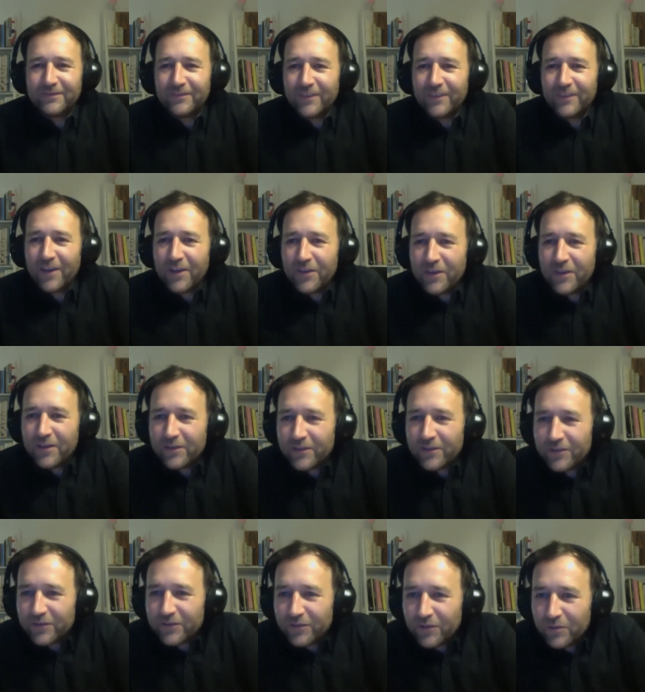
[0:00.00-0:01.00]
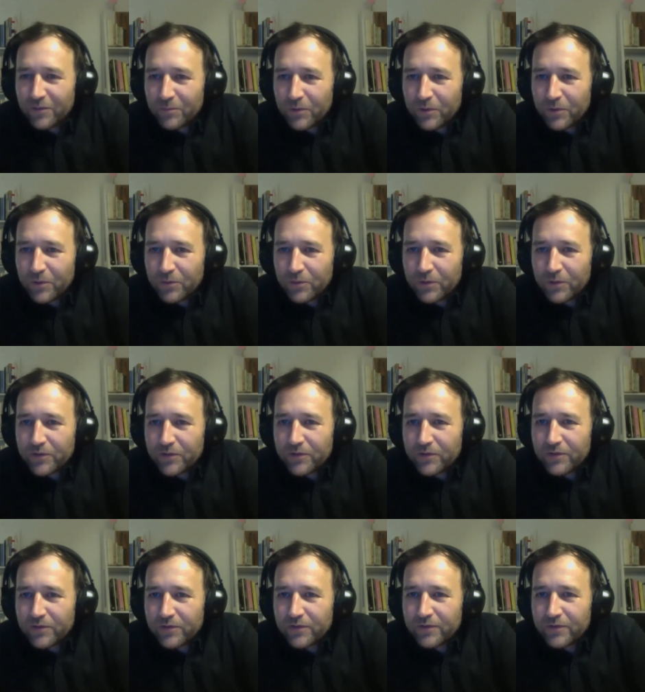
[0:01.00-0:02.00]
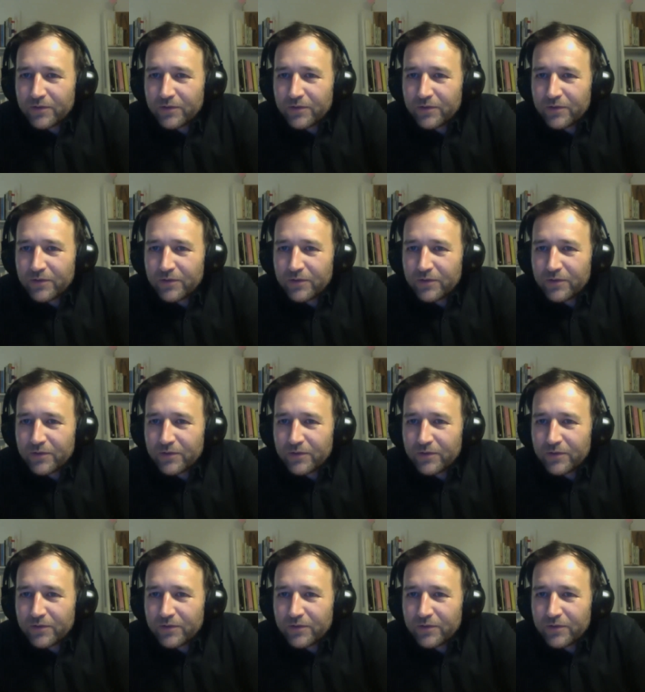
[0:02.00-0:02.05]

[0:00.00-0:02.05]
I think there's no more questions.